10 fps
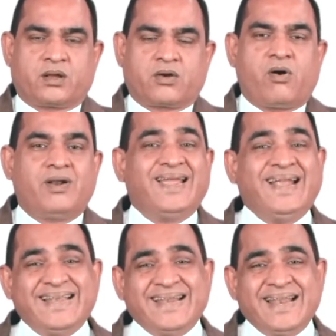called
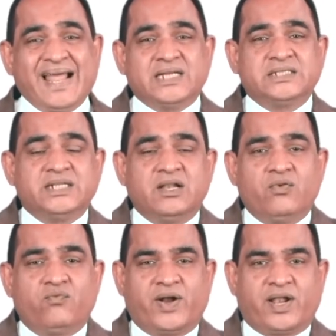International
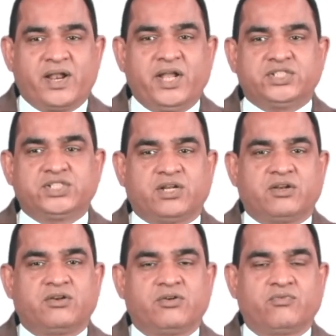
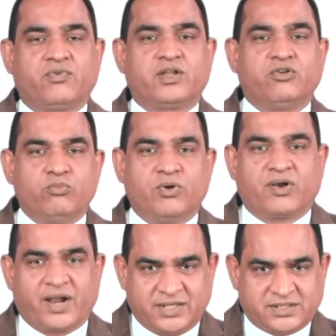Federation for Human
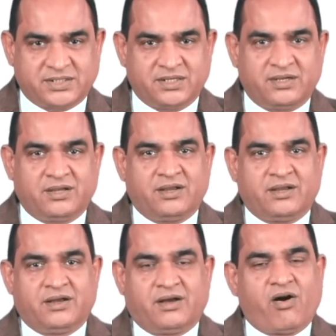Rights,
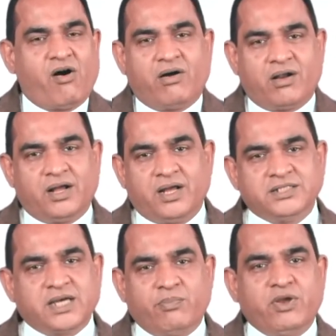or
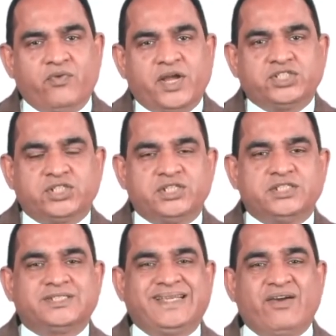its abbreviation
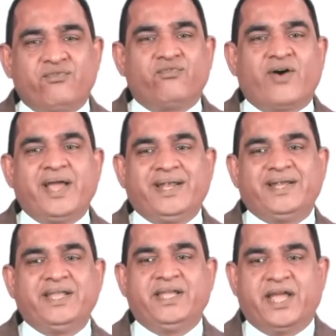is
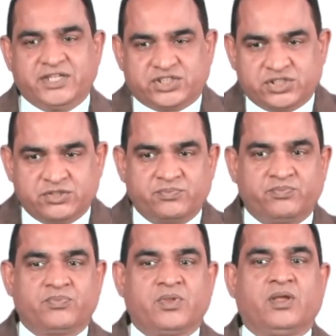FIDH.
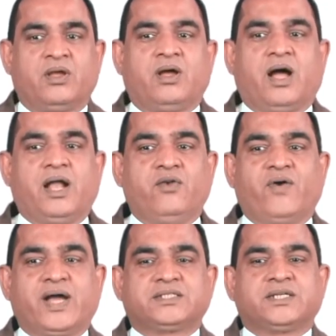In
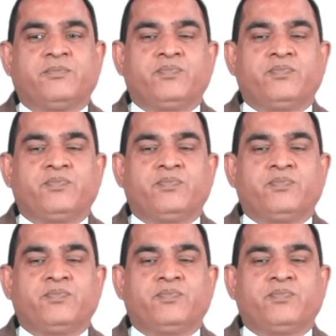fact,